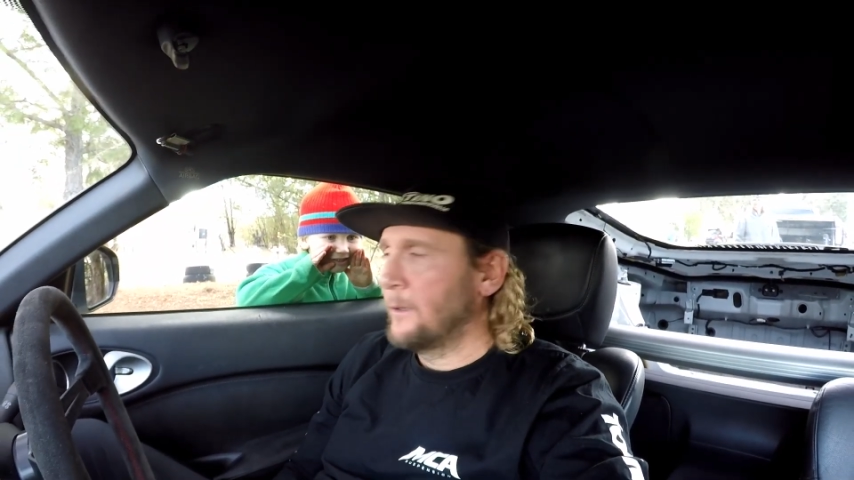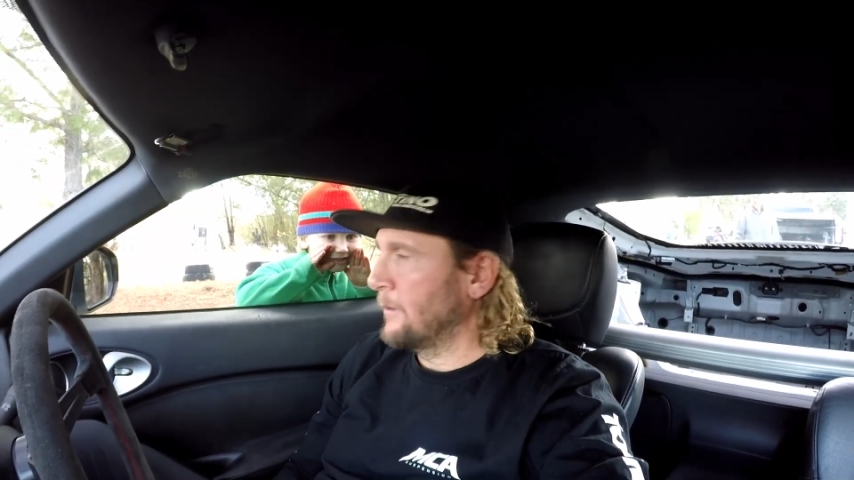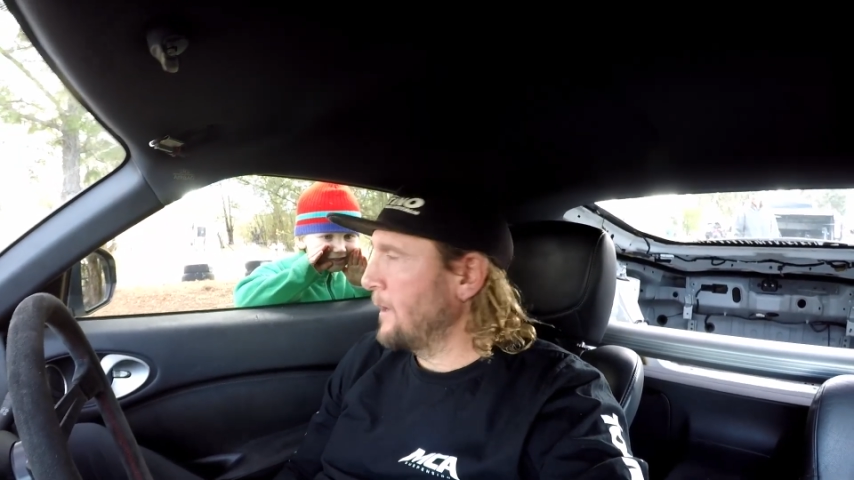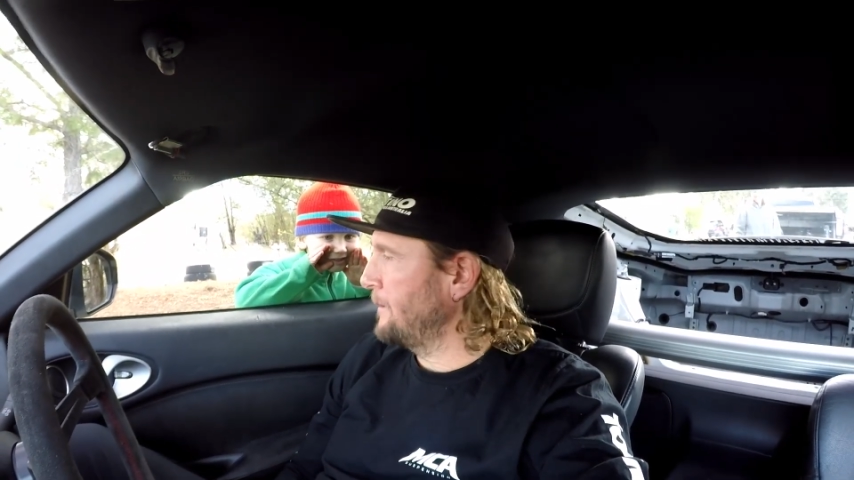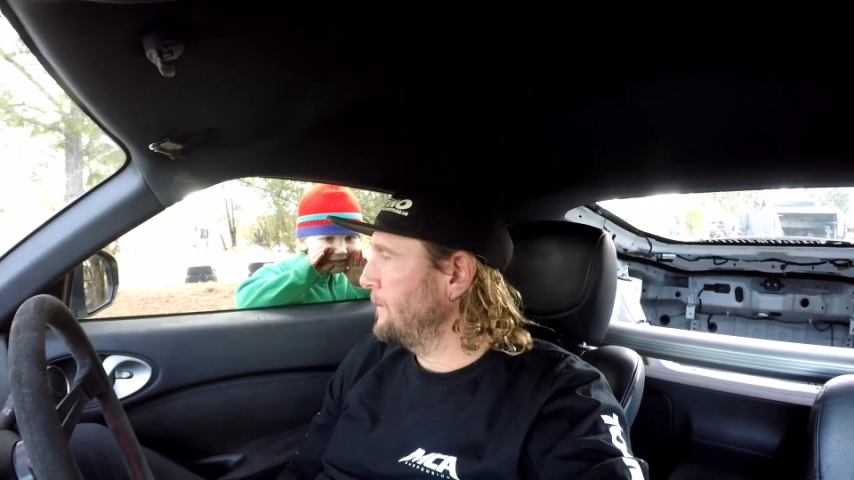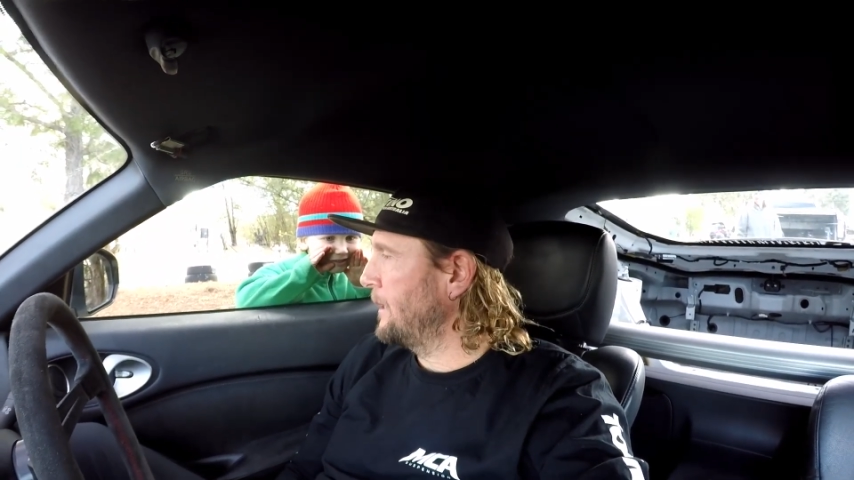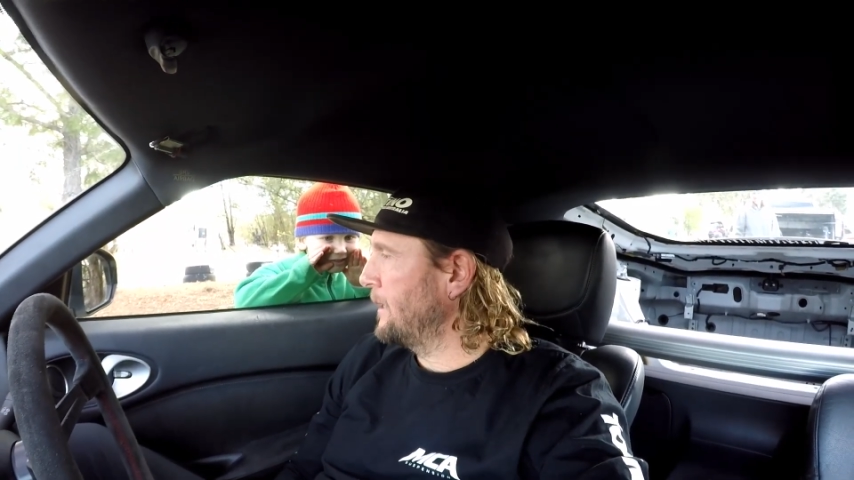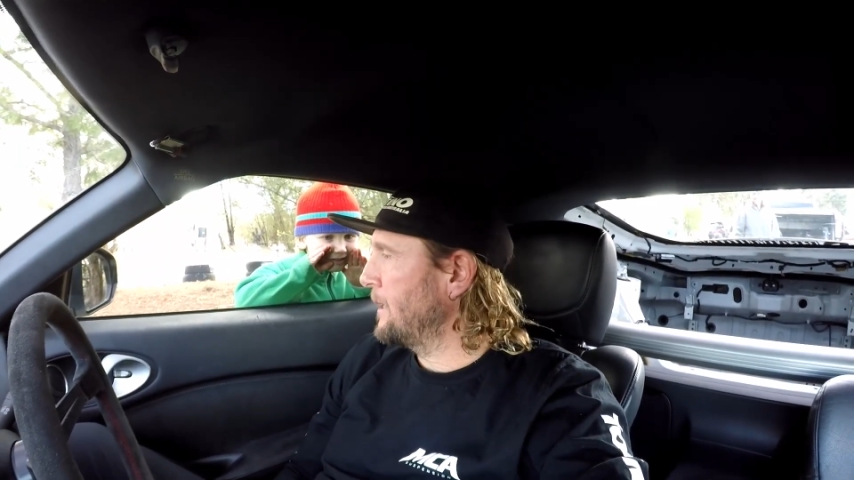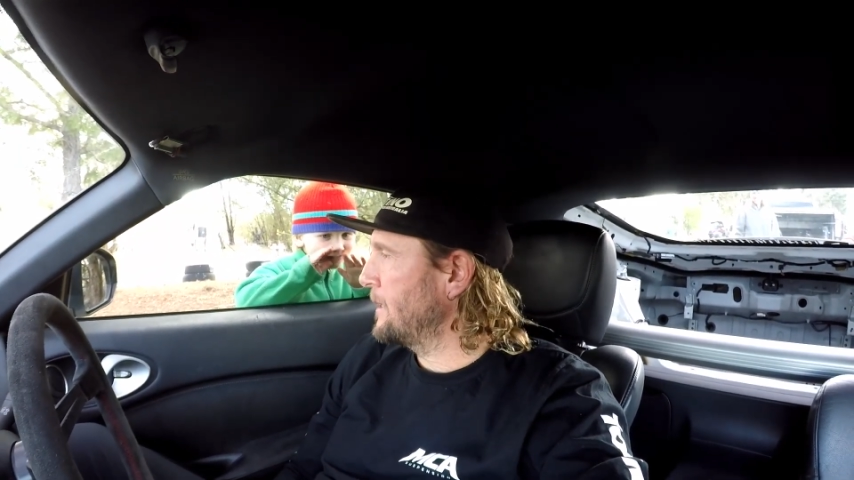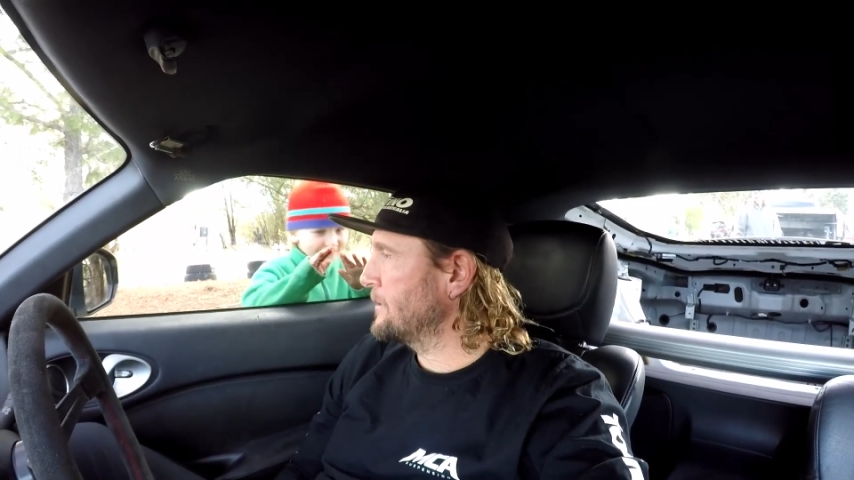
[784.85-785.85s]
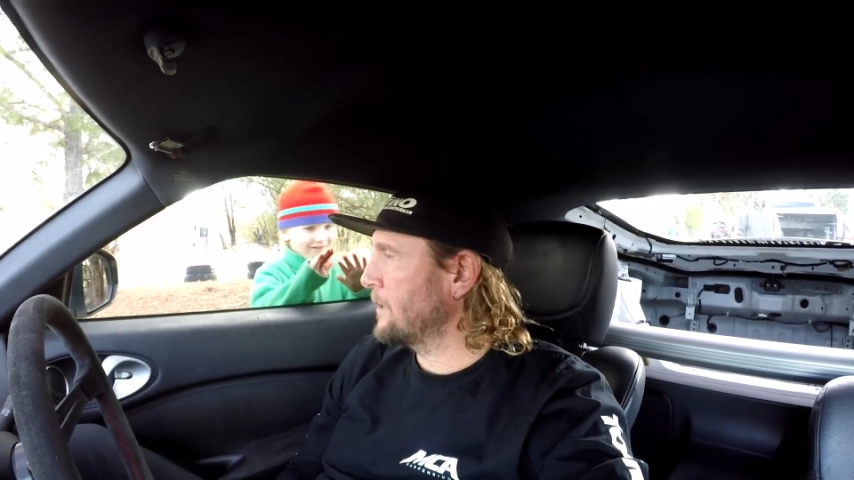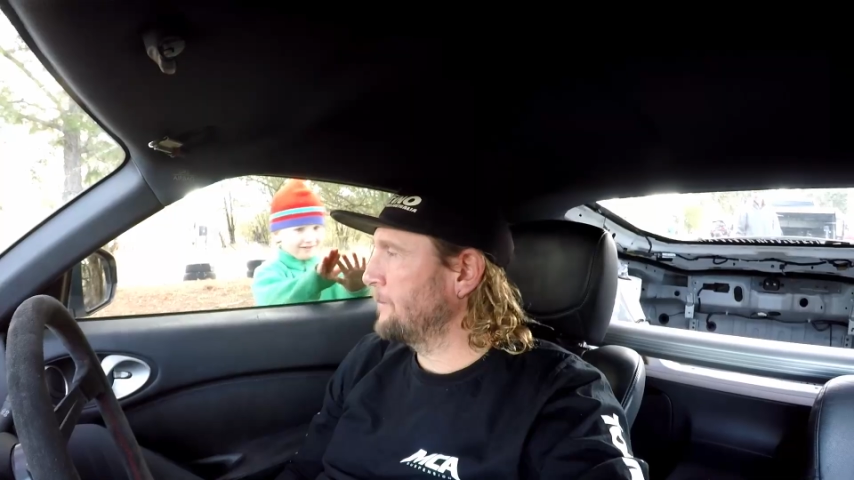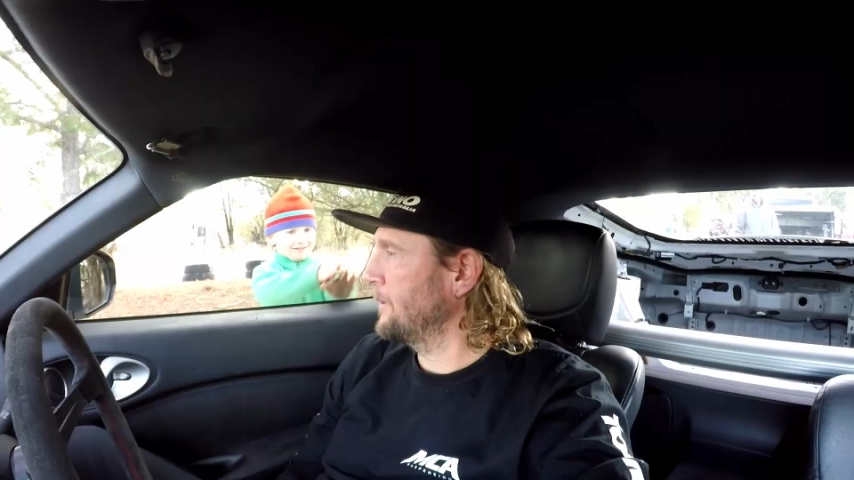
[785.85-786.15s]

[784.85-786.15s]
All right, time for